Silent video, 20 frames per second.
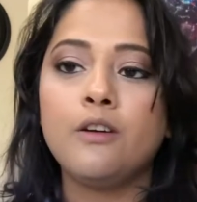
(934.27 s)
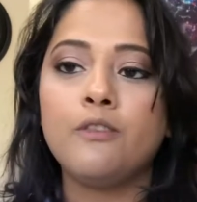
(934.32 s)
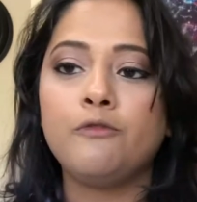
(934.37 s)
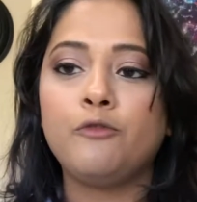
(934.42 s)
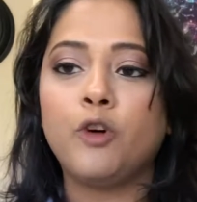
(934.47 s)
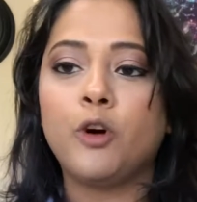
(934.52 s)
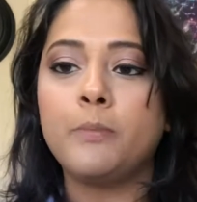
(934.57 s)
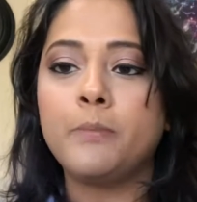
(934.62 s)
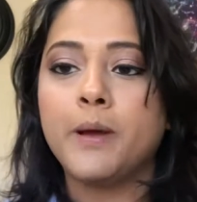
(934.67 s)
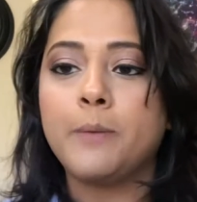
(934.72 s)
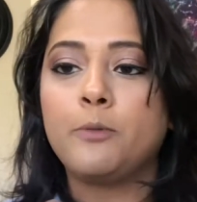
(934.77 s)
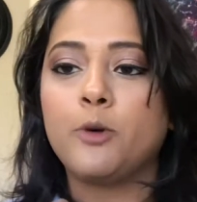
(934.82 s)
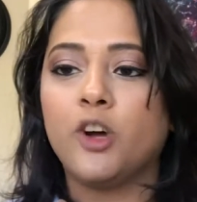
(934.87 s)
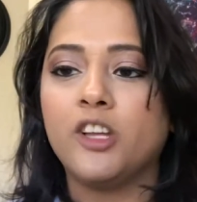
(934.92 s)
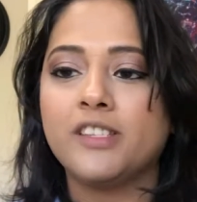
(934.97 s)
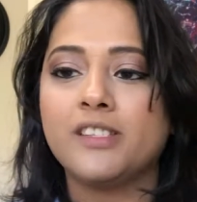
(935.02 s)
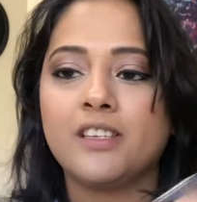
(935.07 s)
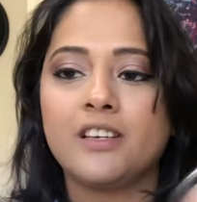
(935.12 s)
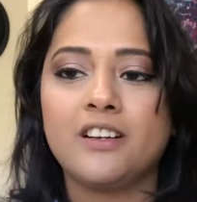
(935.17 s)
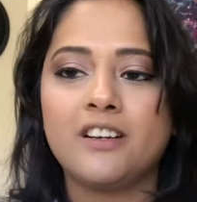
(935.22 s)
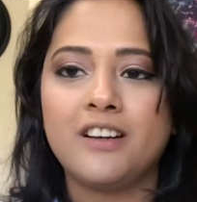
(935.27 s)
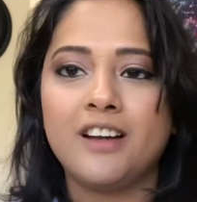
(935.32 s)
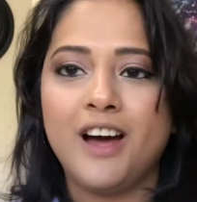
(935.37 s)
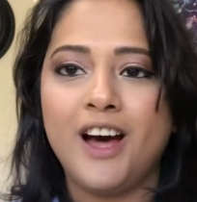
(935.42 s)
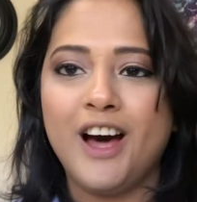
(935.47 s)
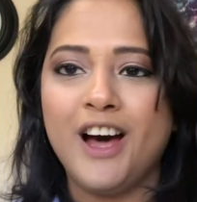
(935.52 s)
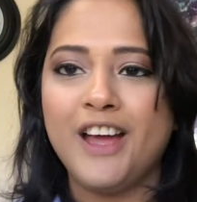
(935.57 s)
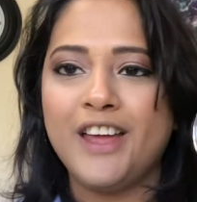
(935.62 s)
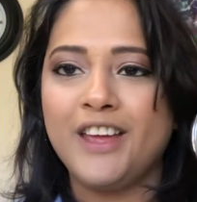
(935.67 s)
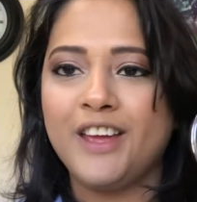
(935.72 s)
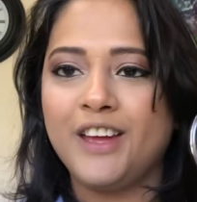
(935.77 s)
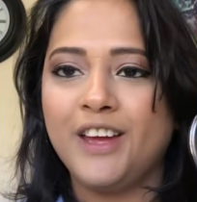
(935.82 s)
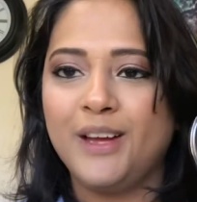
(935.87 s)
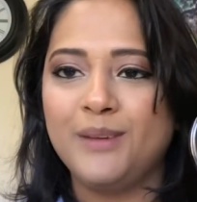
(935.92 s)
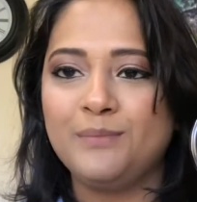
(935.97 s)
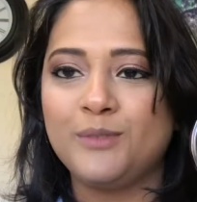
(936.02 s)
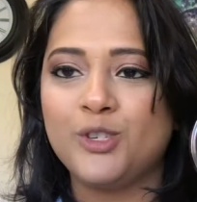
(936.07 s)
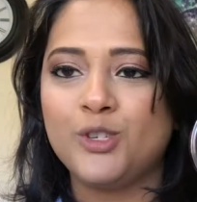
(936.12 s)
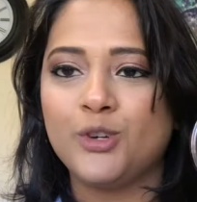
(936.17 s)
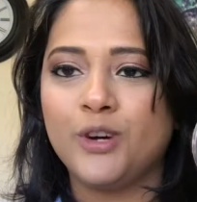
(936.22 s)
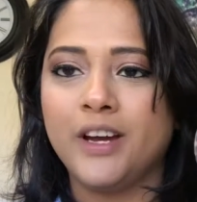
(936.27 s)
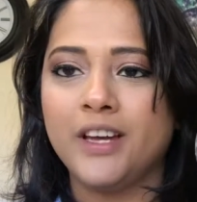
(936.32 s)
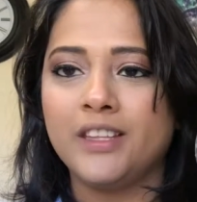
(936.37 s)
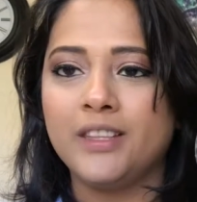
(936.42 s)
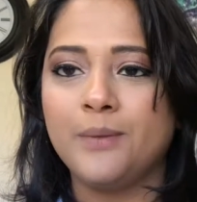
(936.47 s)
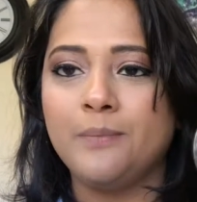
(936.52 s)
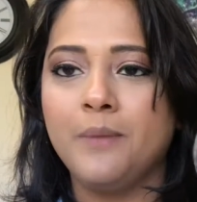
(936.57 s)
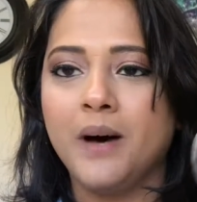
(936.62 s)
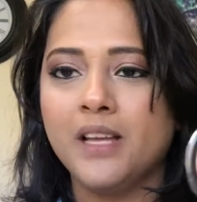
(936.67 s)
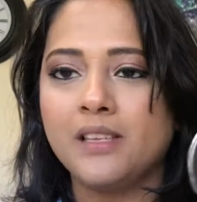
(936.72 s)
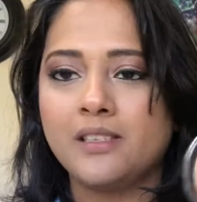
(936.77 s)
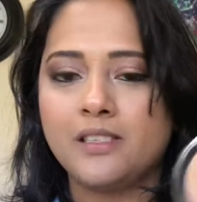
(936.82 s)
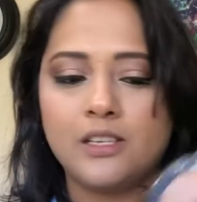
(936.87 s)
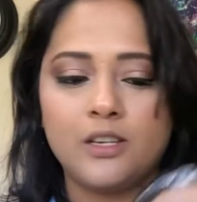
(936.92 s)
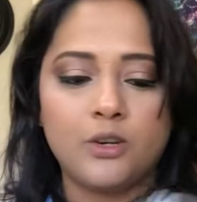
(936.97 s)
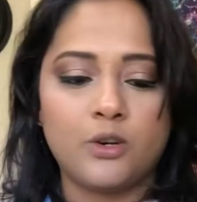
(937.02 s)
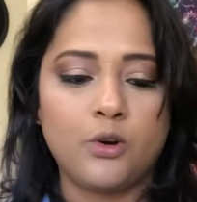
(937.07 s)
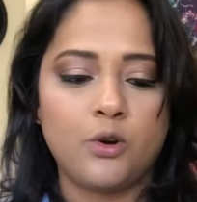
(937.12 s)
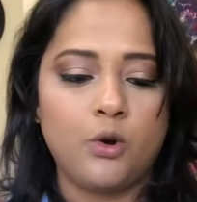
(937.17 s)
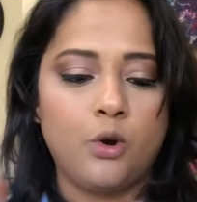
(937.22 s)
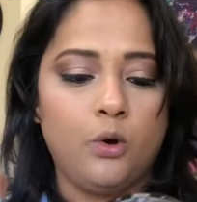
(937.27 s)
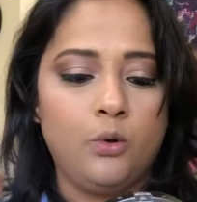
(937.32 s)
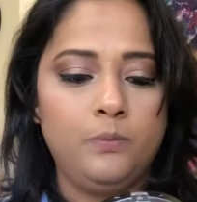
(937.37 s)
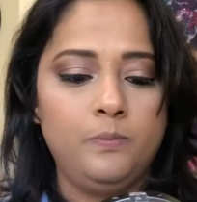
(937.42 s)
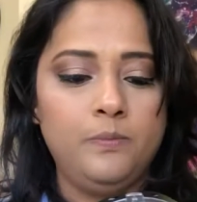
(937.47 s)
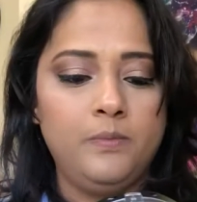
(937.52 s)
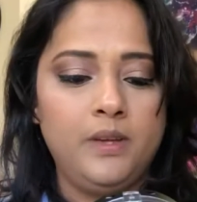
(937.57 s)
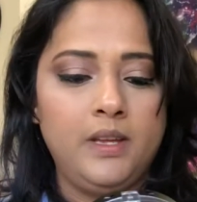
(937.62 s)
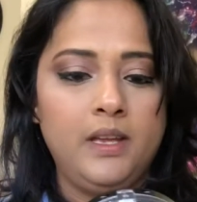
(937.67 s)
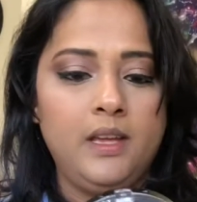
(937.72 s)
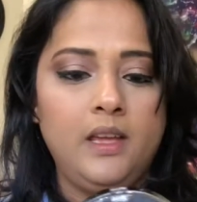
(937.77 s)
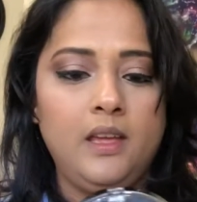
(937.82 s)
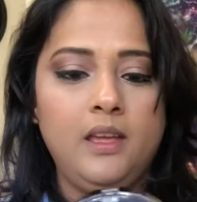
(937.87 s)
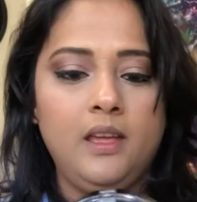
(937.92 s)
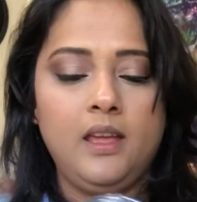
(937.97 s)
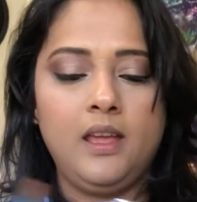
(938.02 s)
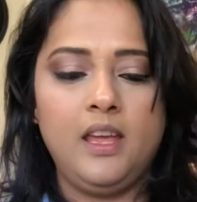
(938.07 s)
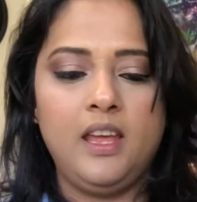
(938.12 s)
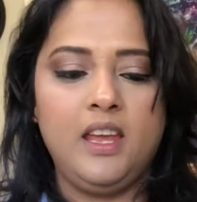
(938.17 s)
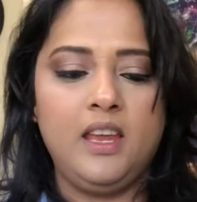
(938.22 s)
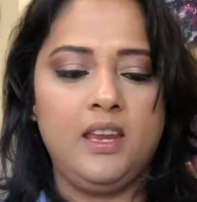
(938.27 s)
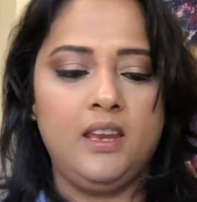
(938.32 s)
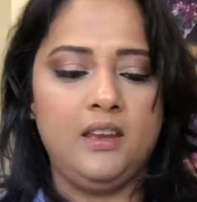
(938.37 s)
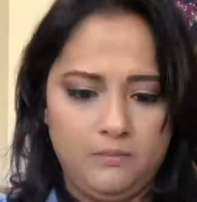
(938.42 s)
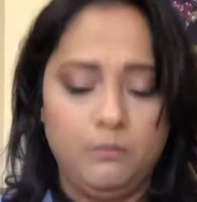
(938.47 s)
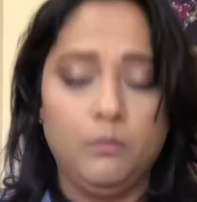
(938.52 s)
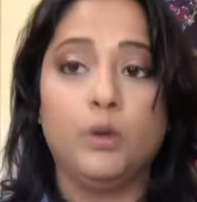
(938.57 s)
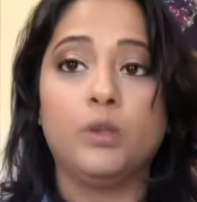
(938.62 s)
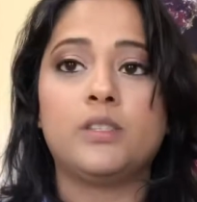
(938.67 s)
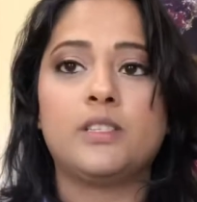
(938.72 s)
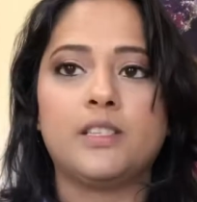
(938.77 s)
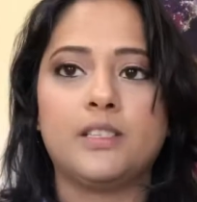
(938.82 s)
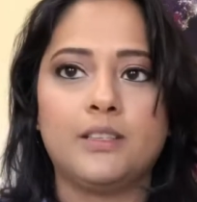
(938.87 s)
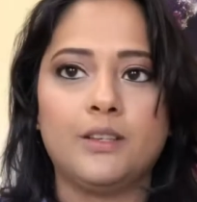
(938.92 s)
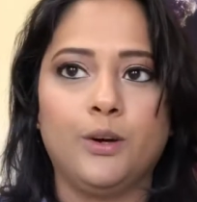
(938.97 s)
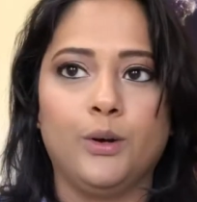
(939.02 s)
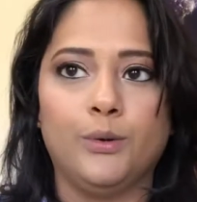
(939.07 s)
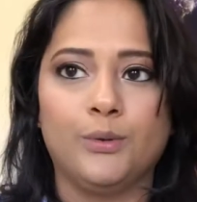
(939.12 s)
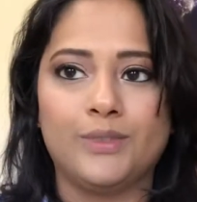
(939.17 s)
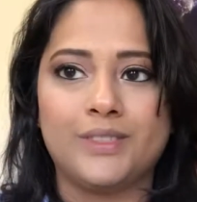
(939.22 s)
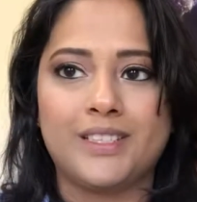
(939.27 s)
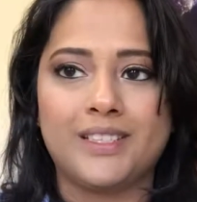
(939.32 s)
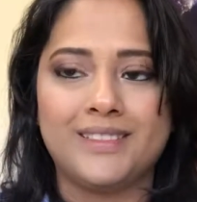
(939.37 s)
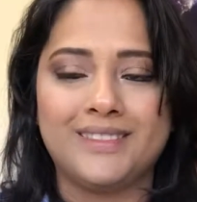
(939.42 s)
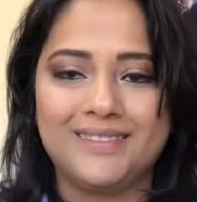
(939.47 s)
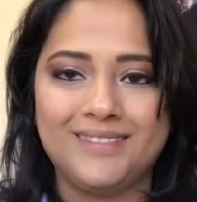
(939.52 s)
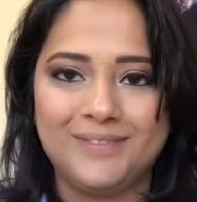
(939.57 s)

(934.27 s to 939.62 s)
For my bronzer, I am trying the Master Chrome in Molten Gold.